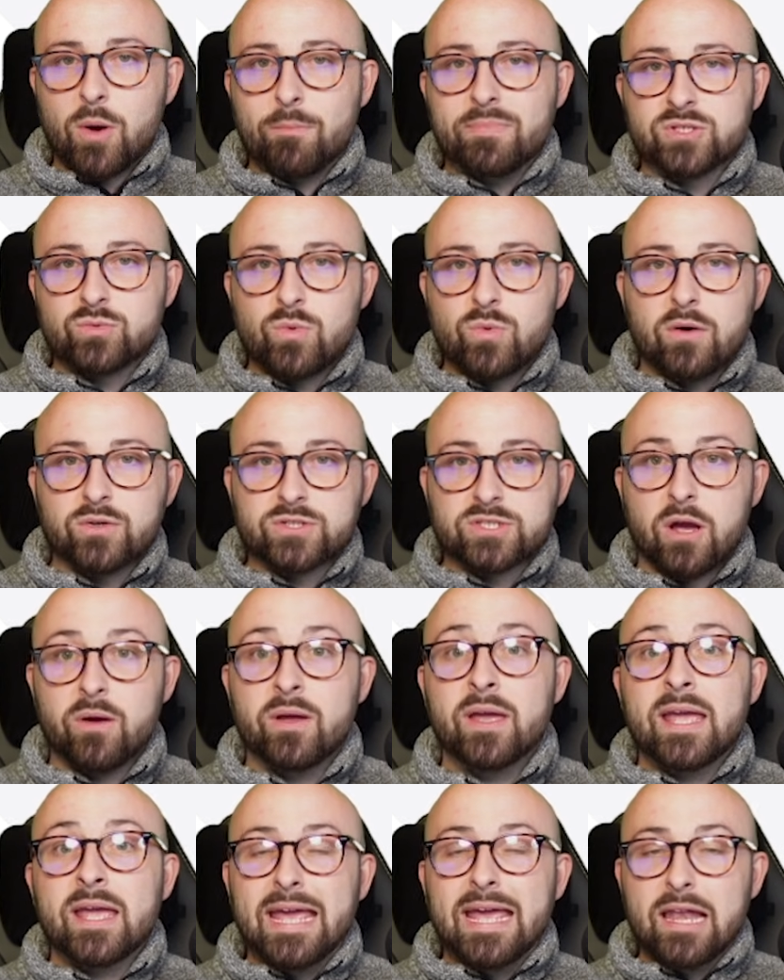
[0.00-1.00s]
top as well.
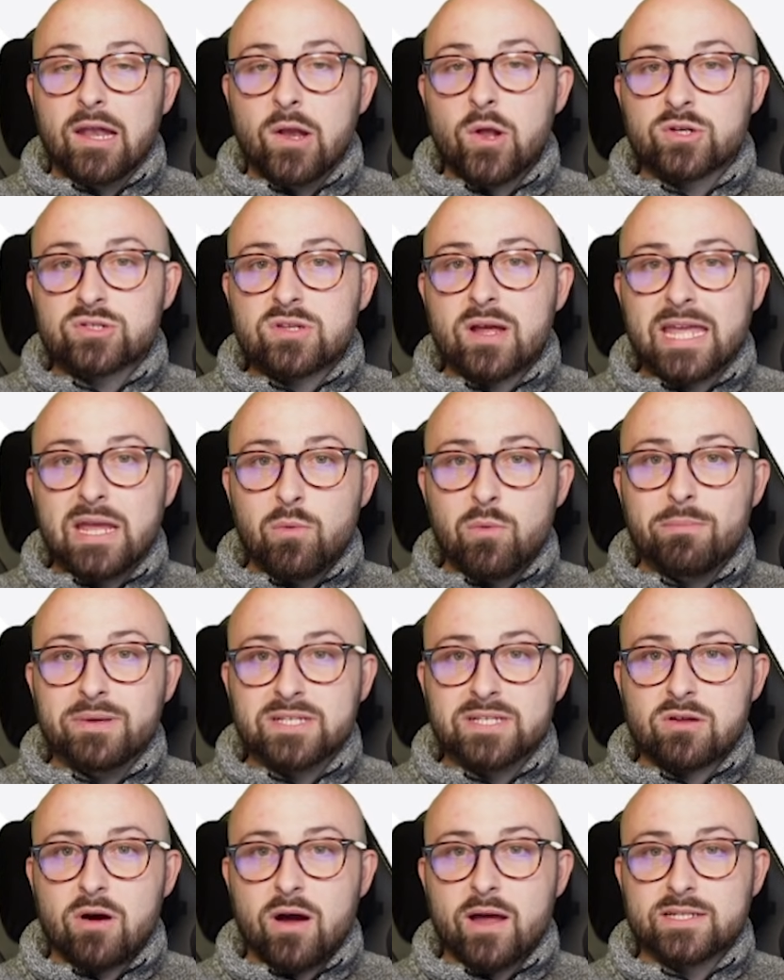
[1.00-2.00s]
So it looks like he will
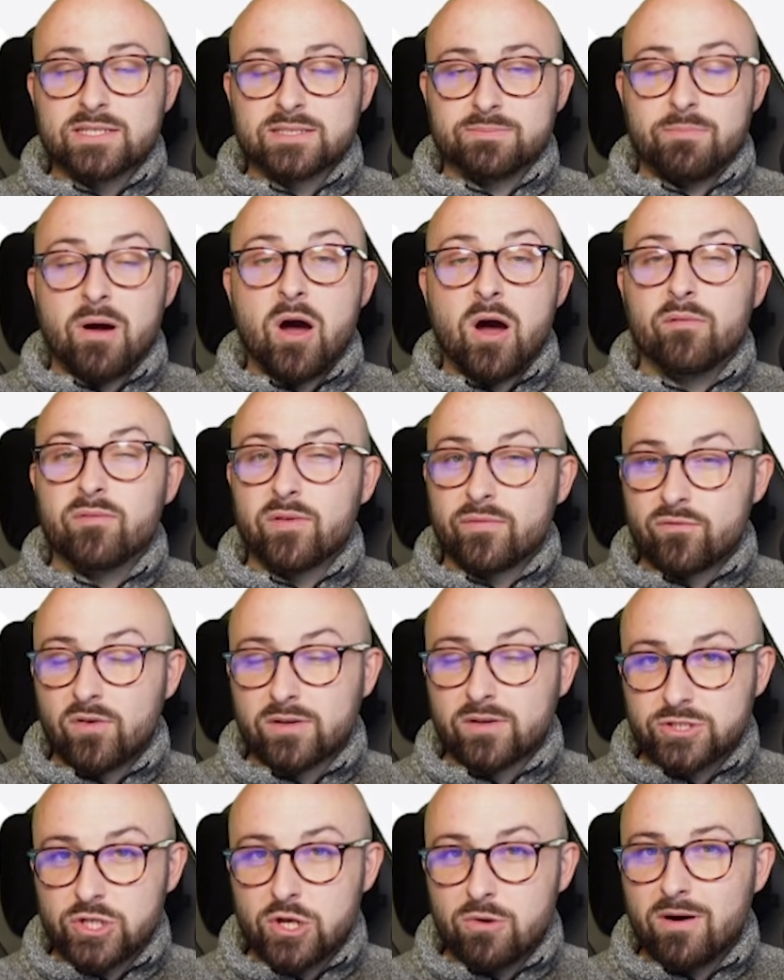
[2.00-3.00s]
be starting as part of a
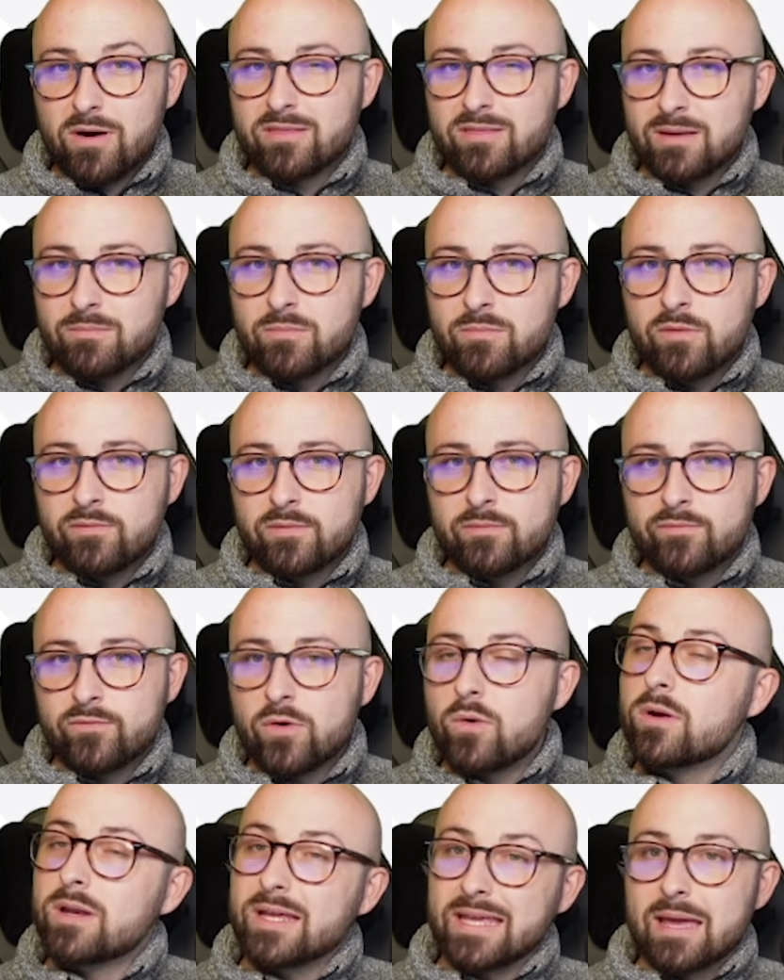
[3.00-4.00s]
front 2, I think, moving
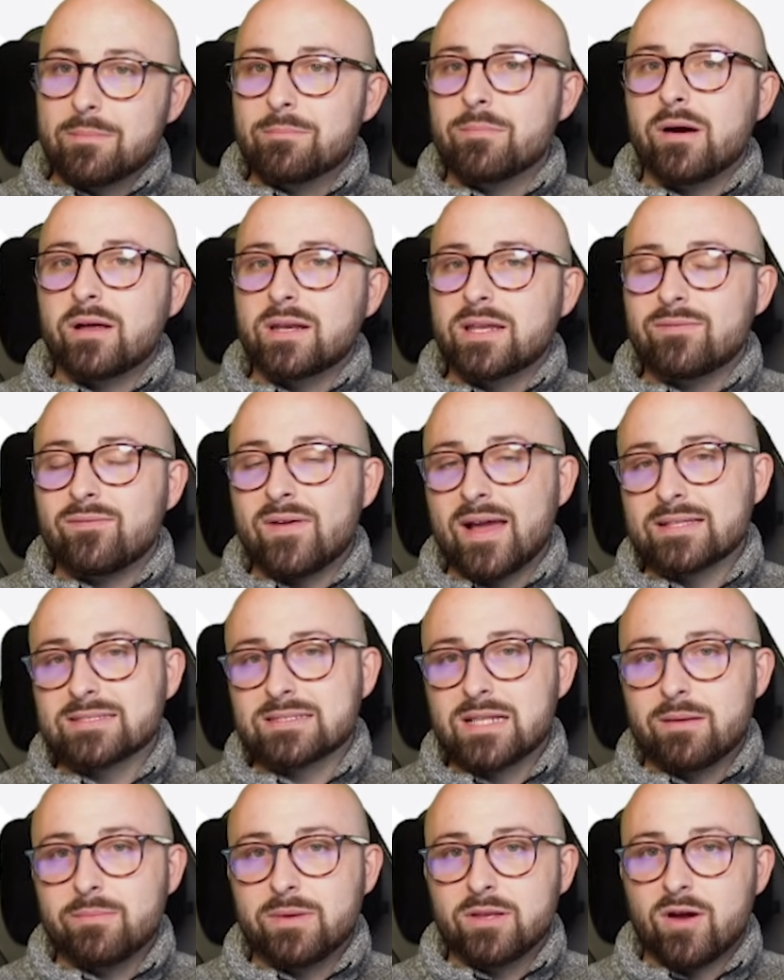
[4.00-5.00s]
forward. Again, Burnley
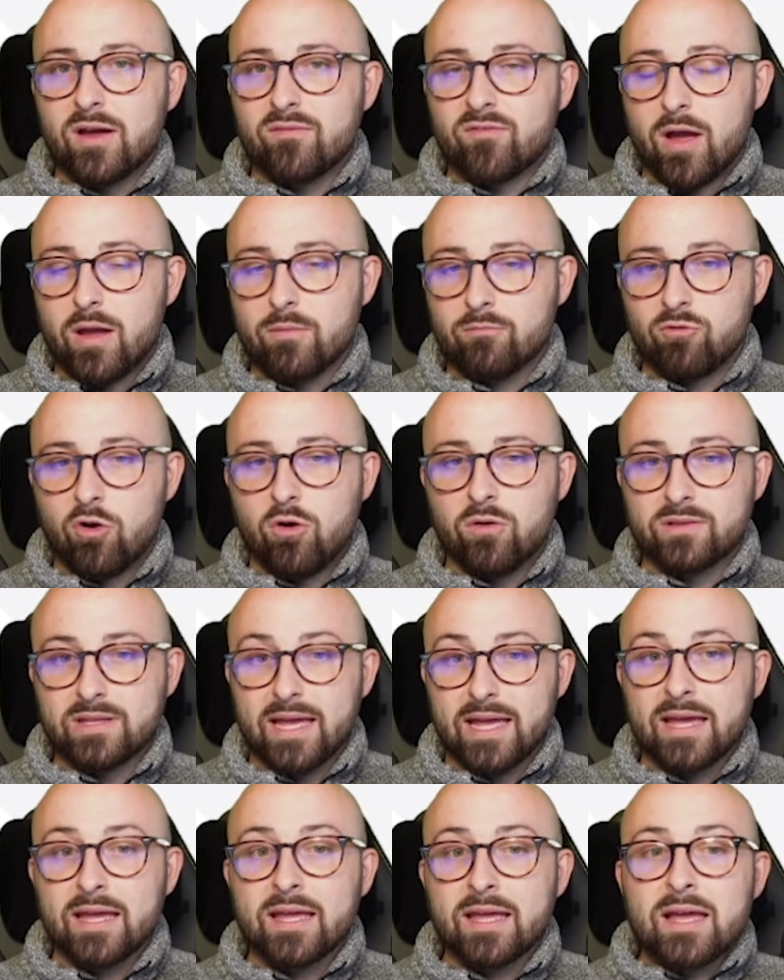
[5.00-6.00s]
fans, let me know if I am wrong
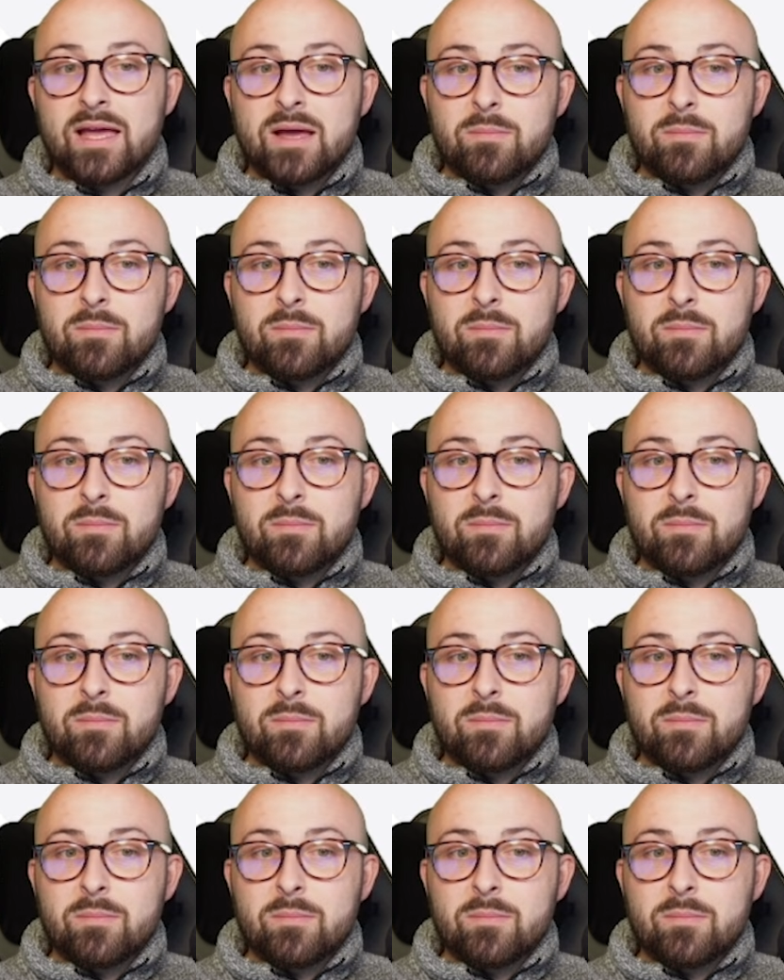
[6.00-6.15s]
there.